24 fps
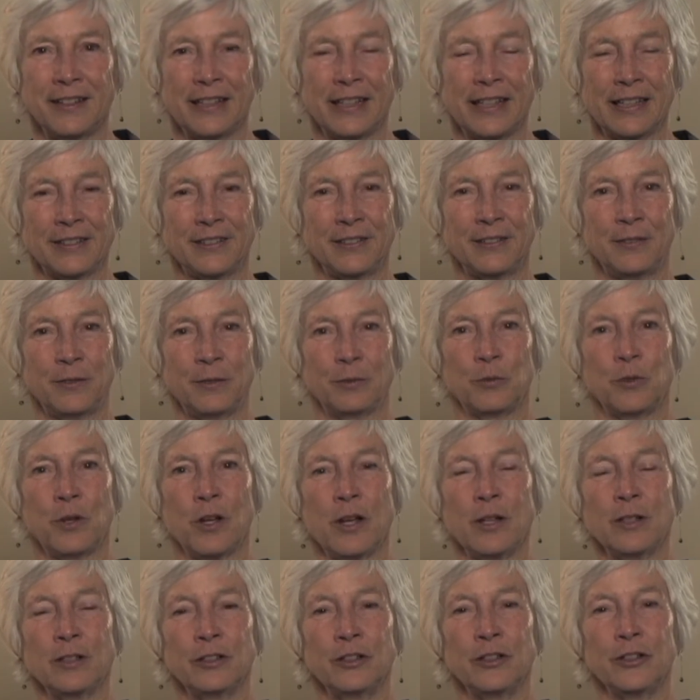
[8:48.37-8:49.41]
as
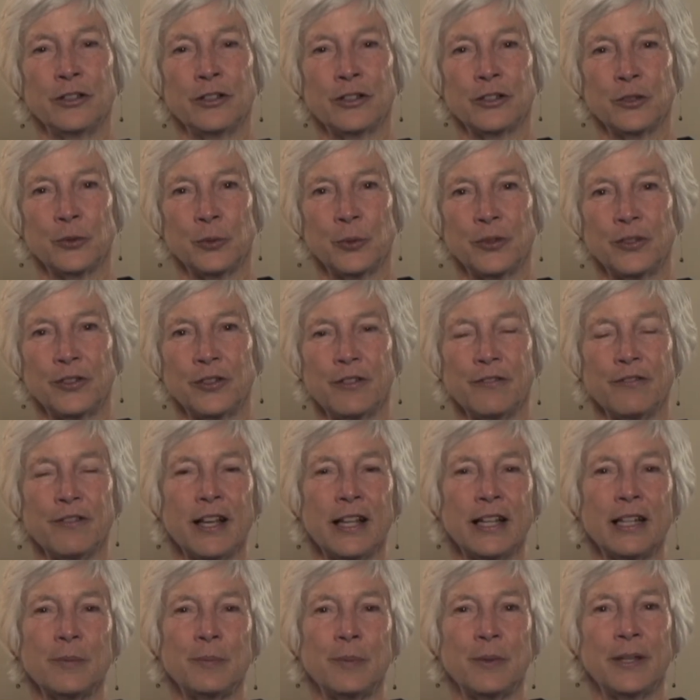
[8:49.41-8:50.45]
Ron Kurtz was
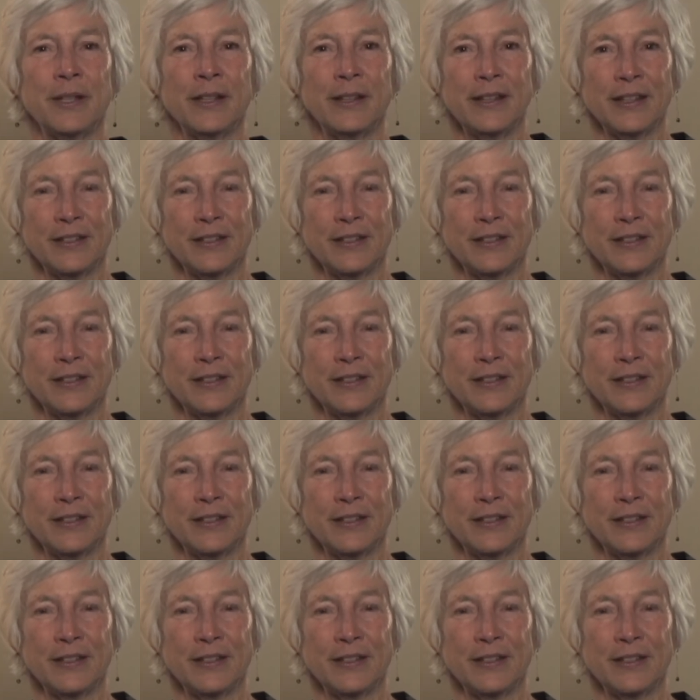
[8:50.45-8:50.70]
developing